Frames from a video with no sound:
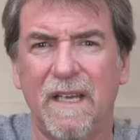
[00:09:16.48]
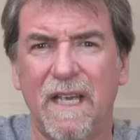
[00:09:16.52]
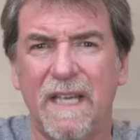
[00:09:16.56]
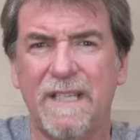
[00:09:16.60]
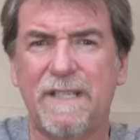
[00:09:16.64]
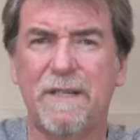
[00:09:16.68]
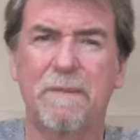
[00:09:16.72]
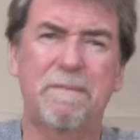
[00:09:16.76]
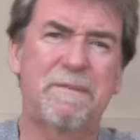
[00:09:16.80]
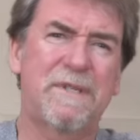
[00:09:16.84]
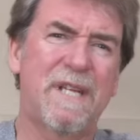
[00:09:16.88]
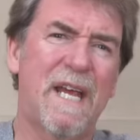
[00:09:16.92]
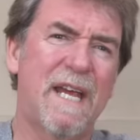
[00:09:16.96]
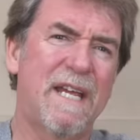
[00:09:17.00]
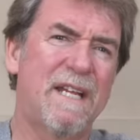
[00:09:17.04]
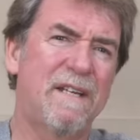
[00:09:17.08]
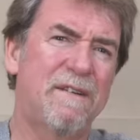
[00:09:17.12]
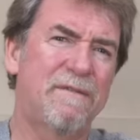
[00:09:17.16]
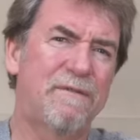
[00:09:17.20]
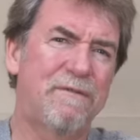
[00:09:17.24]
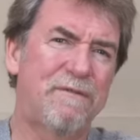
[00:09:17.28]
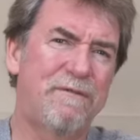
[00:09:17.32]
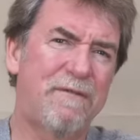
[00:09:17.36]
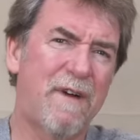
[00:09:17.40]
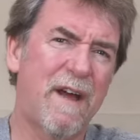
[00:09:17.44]
It
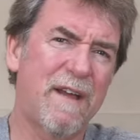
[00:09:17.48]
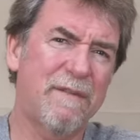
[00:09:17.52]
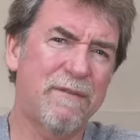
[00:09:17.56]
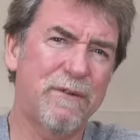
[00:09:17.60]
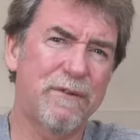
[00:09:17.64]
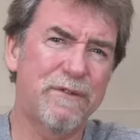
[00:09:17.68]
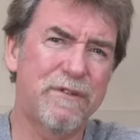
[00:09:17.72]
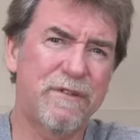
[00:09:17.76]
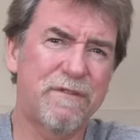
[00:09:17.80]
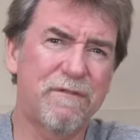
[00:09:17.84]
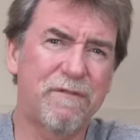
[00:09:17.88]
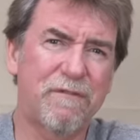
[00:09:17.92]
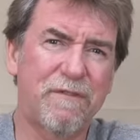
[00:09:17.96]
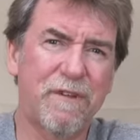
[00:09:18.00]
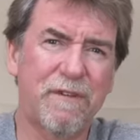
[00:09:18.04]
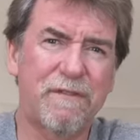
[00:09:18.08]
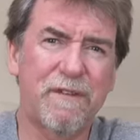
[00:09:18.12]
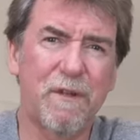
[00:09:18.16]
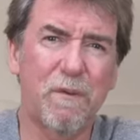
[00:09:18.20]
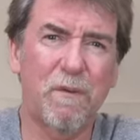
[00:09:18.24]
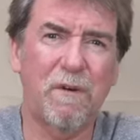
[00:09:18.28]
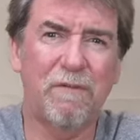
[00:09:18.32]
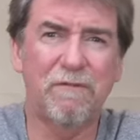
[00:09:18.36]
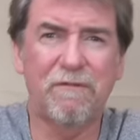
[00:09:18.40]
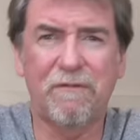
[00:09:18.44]
obtained
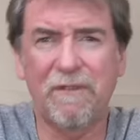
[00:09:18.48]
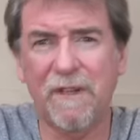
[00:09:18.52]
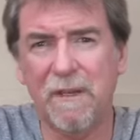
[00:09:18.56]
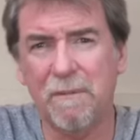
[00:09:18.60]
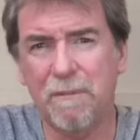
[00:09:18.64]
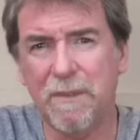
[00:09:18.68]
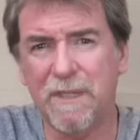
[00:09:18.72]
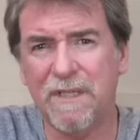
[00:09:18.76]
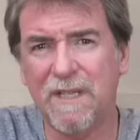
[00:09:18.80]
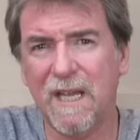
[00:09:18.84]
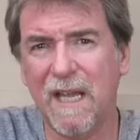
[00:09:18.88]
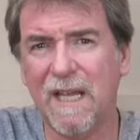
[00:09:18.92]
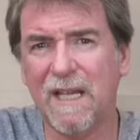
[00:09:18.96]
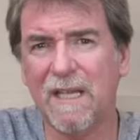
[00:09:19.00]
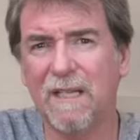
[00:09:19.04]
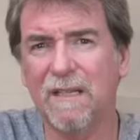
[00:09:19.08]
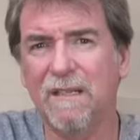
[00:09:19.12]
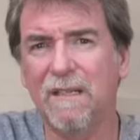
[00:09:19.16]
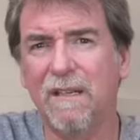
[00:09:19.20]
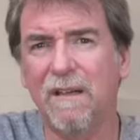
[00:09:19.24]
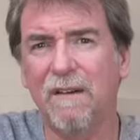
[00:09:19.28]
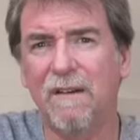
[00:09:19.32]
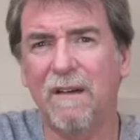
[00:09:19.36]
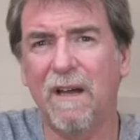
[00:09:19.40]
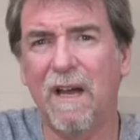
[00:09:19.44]
551 feet per
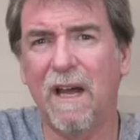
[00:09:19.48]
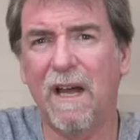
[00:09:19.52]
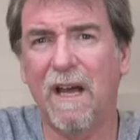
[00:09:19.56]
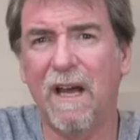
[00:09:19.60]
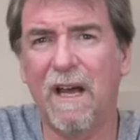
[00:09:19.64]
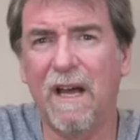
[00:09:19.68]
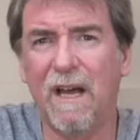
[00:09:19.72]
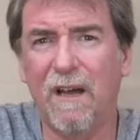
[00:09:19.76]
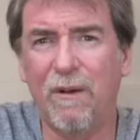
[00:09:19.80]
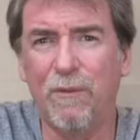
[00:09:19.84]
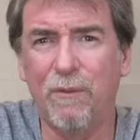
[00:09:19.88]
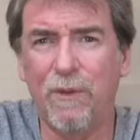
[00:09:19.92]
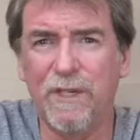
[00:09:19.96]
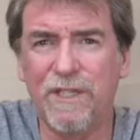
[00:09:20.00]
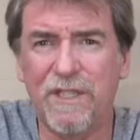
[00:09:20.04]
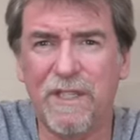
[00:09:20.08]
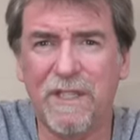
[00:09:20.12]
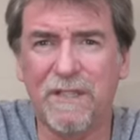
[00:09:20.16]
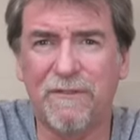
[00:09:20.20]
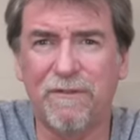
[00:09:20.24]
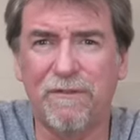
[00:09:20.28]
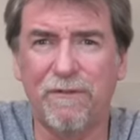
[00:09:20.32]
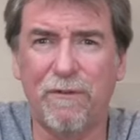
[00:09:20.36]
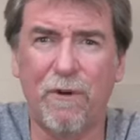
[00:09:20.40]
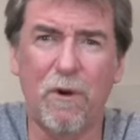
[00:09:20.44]
second, which
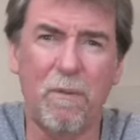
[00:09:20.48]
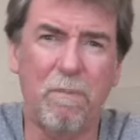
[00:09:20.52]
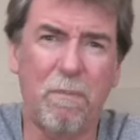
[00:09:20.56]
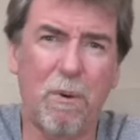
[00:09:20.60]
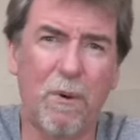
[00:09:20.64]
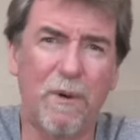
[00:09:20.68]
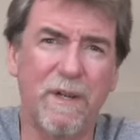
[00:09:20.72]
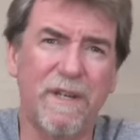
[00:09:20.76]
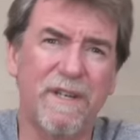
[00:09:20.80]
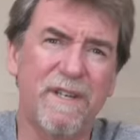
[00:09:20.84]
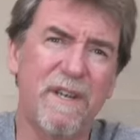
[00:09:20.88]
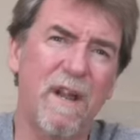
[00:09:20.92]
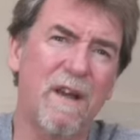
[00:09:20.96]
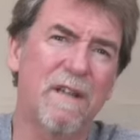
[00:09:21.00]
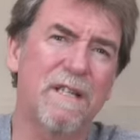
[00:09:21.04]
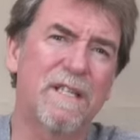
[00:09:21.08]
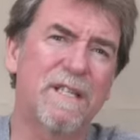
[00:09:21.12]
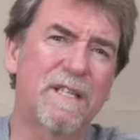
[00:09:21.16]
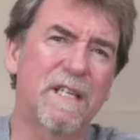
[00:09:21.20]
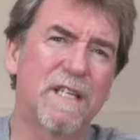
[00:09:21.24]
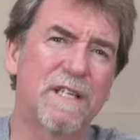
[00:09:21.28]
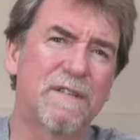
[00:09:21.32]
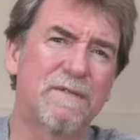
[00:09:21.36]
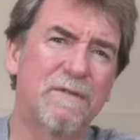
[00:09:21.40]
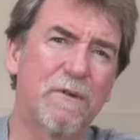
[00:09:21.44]
is
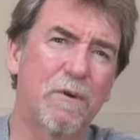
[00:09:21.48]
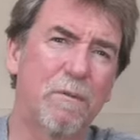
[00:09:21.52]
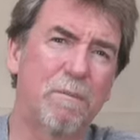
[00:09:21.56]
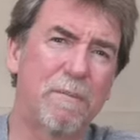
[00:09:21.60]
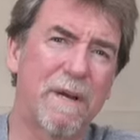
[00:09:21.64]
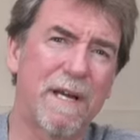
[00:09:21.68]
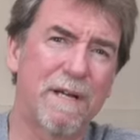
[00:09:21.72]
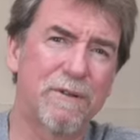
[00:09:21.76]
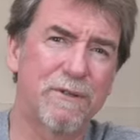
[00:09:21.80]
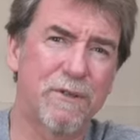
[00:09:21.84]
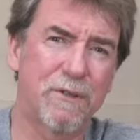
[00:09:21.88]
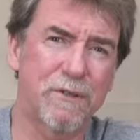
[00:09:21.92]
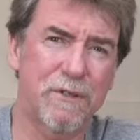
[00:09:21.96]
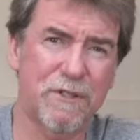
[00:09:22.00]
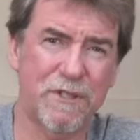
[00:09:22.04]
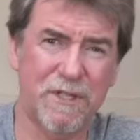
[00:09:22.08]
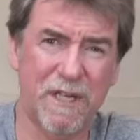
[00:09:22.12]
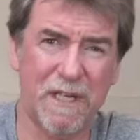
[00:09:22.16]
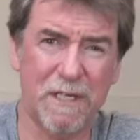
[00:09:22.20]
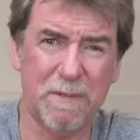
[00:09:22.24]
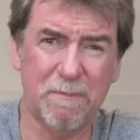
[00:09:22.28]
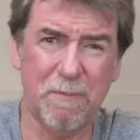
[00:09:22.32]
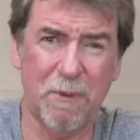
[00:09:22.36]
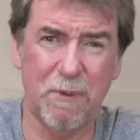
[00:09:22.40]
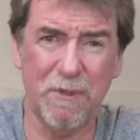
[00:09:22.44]
4.96 foot-pounds or
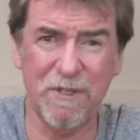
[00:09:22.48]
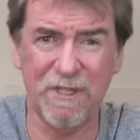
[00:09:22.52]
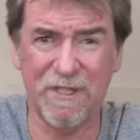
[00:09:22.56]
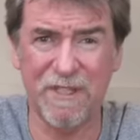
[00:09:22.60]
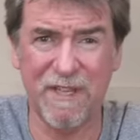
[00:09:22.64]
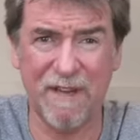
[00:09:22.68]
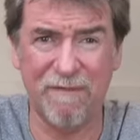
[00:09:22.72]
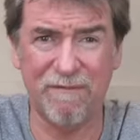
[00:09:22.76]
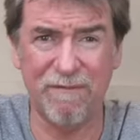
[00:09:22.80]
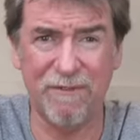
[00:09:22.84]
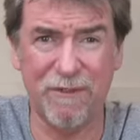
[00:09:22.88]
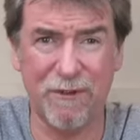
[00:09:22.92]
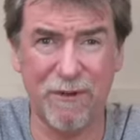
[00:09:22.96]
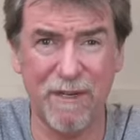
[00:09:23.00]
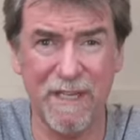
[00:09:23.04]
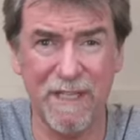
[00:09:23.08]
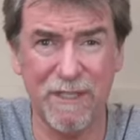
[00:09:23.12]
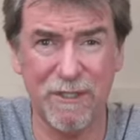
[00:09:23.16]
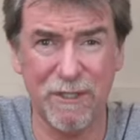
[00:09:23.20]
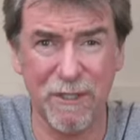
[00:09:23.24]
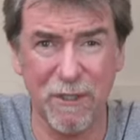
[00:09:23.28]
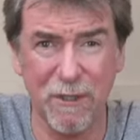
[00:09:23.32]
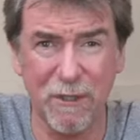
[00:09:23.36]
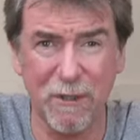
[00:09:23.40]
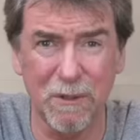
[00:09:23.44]

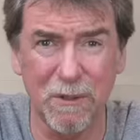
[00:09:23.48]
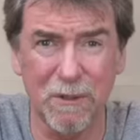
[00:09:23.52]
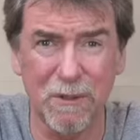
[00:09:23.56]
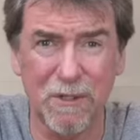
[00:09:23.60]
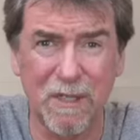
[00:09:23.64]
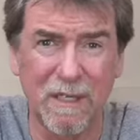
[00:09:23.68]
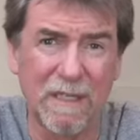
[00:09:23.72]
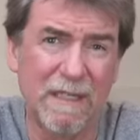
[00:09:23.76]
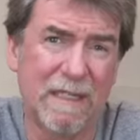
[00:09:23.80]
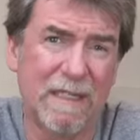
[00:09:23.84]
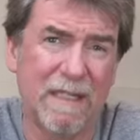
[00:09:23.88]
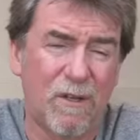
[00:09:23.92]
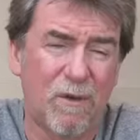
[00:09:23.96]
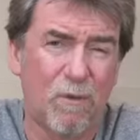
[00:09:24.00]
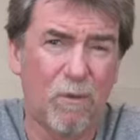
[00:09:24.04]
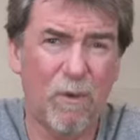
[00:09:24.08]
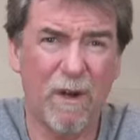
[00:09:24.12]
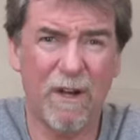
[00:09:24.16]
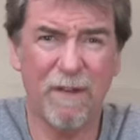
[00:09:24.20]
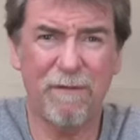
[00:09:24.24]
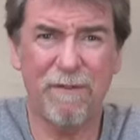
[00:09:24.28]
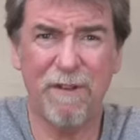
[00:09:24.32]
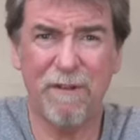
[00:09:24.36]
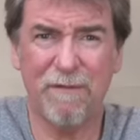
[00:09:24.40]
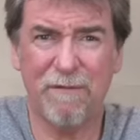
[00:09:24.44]
6.73 joules.
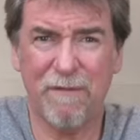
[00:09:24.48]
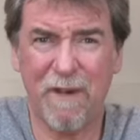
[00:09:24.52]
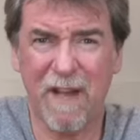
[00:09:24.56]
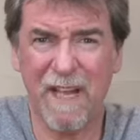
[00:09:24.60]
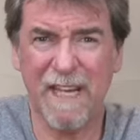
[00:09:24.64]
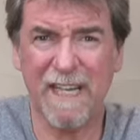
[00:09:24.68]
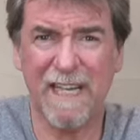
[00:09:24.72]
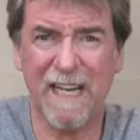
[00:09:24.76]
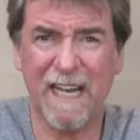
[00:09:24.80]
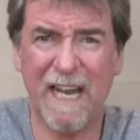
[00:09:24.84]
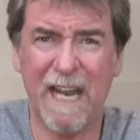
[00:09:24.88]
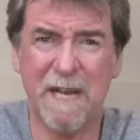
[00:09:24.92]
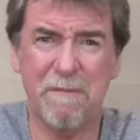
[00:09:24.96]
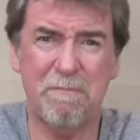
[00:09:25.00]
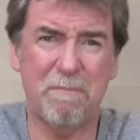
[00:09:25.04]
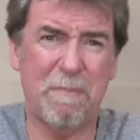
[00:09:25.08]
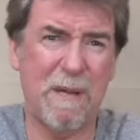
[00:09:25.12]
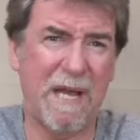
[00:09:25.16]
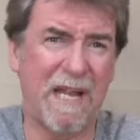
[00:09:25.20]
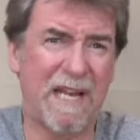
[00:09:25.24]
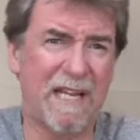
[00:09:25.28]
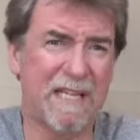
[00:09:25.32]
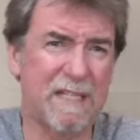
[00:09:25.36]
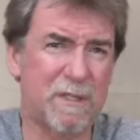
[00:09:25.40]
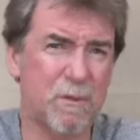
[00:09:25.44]
Well, if it fired lead
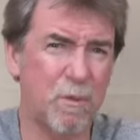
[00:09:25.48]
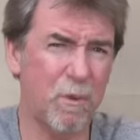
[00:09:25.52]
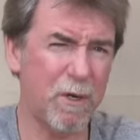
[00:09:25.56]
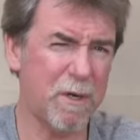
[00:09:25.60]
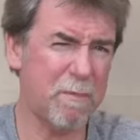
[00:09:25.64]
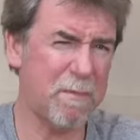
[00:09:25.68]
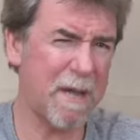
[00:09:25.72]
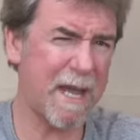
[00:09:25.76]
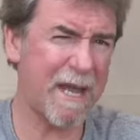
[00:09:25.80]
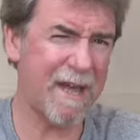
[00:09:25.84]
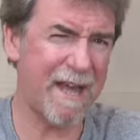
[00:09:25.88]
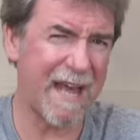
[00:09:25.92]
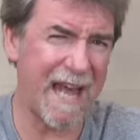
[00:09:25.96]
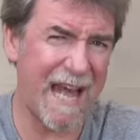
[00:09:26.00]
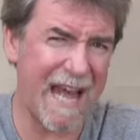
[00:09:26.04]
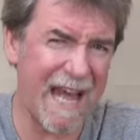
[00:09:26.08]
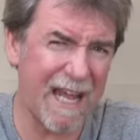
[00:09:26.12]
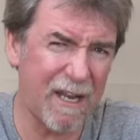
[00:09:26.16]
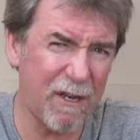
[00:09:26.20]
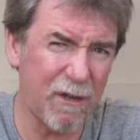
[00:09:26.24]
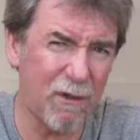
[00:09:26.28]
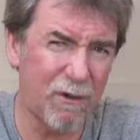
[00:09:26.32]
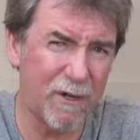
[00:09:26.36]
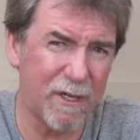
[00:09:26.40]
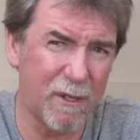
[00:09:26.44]
pellets, what about
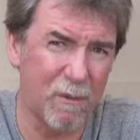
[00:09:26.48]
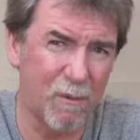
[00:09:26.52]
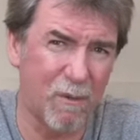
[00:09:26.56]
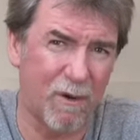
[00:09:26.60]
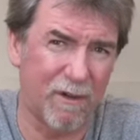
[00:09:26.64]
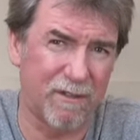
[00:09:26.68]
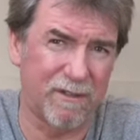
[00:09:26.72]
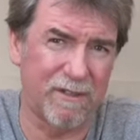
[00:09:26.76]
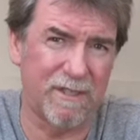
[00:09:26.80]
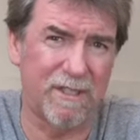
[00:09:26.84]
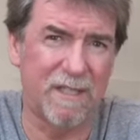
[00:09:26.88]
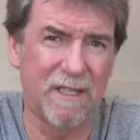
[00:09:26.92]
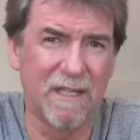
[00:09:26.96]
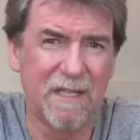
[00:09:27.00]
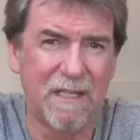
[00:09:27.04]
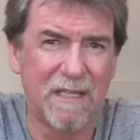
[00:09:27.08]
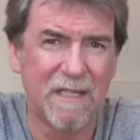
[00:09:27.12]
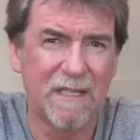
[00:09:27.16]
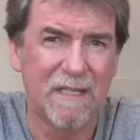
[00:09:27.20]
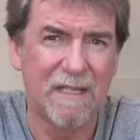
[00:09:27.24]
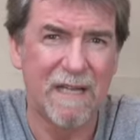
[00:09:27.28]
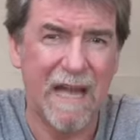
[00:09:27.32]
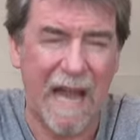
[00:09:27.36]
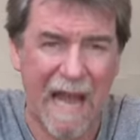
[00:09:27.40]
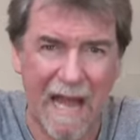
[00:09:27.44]
alloy ones?
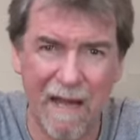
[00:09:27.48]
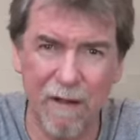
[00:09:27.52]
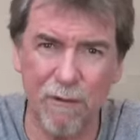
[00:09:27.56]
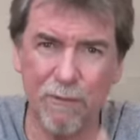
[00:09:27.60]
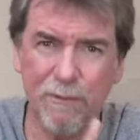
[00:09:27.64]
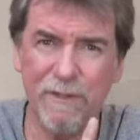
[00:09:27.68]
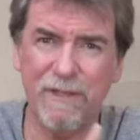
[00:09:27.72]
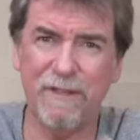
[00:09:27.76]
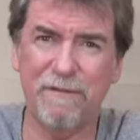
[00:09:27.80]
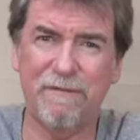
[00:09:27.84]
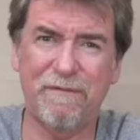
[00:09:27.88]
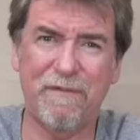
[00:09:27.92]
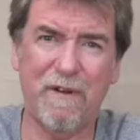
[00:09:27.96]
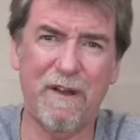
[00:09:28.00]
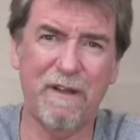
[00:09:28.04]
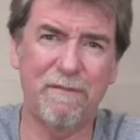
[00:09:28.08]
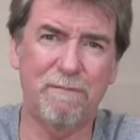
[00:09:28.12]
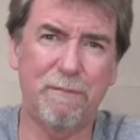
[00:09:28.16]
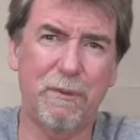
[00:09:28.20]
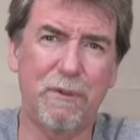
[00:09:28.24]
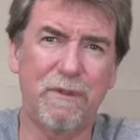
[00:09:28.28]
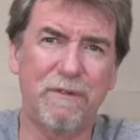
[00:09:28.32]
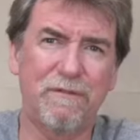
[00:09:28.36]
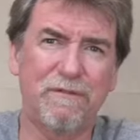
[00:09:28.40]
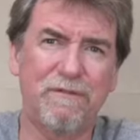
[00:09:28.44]
Out with the
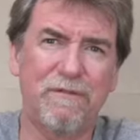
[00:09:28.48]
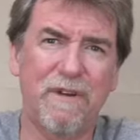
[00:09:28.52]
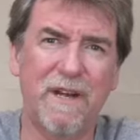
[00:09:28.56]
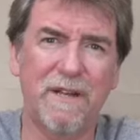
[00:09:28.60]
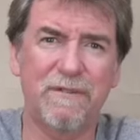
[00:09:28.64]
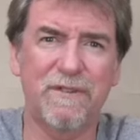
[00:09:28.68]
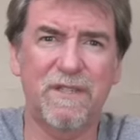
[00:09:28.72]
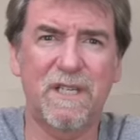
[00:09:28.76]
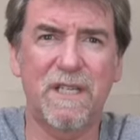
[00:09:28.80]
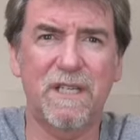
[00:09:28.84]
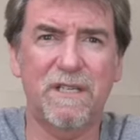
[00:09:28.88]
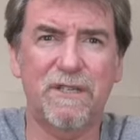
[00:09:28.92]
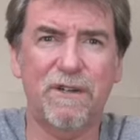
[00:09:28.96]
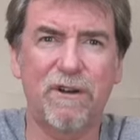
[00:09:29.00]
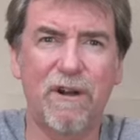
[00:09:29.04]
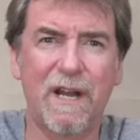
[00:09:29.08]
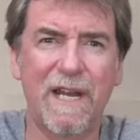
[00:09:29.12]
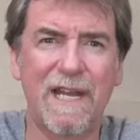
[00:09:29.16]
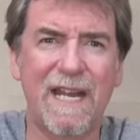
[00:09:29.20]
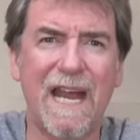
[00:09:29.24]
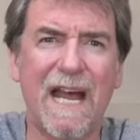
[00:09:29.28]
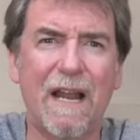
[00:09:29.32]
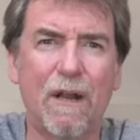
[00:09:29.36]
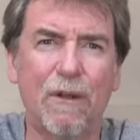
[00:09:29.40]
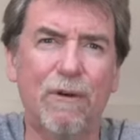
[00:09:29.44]
5.56
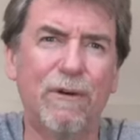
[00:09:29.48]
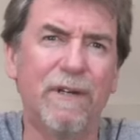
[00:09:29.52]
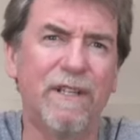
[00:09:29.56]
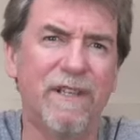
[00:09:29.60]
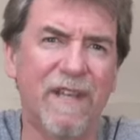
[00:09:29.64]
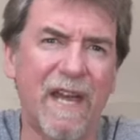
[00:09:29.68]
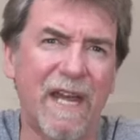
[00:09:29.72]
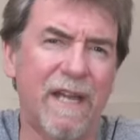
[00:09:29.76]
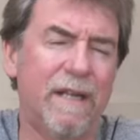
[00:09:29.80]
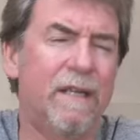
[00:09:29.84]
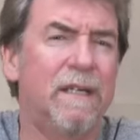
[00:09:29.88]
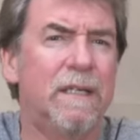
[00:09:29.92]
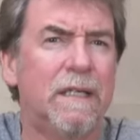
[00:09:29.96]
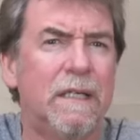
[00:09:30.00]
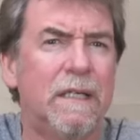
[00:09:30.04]
grain alloy then.